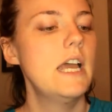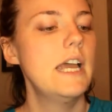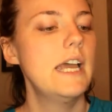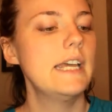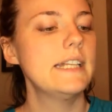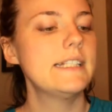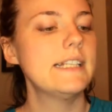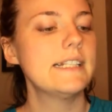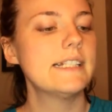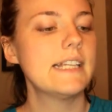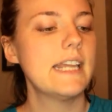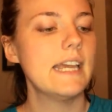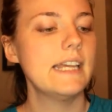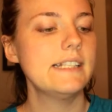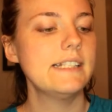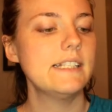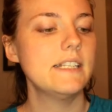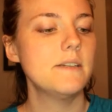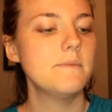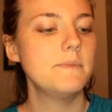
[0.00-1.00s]
It says
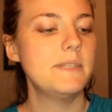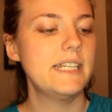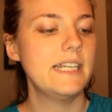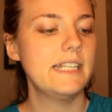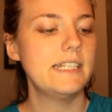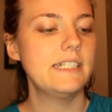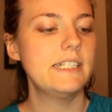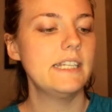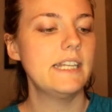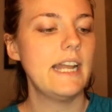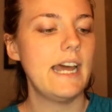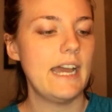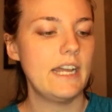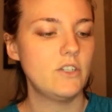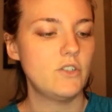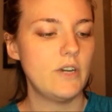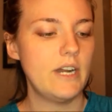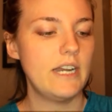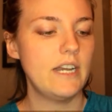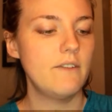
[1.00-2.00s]
custom tinted
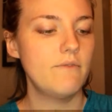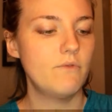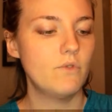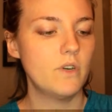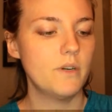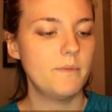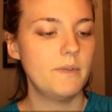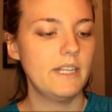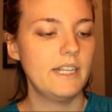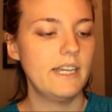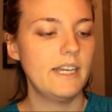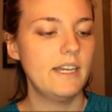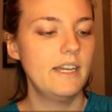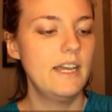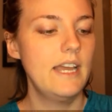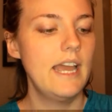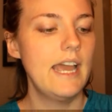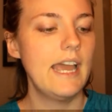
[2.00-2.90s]
hydrating formula